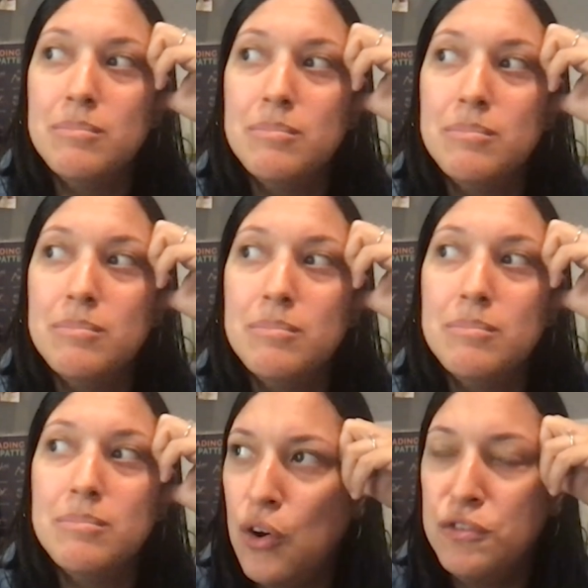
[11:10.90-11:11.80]

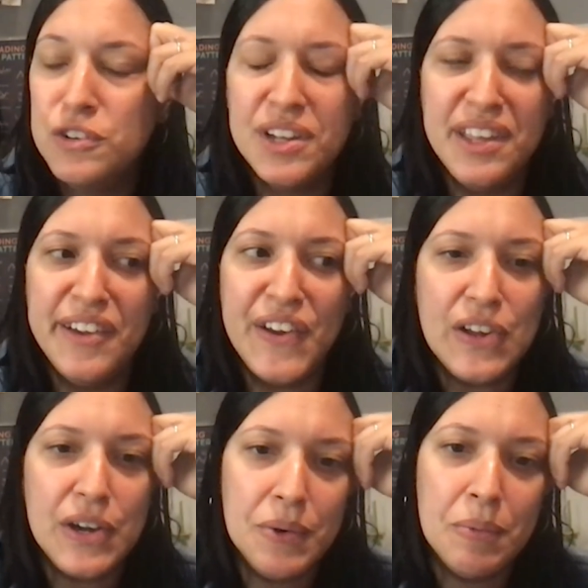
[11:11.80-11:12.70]
Yeah, over a year
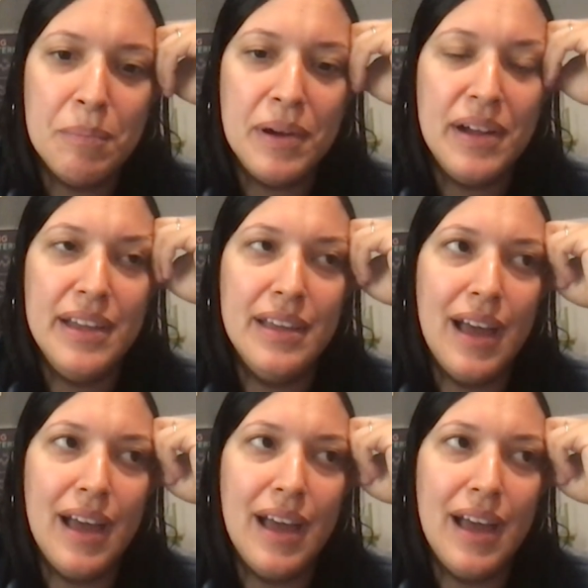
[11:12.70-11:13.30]
ago, but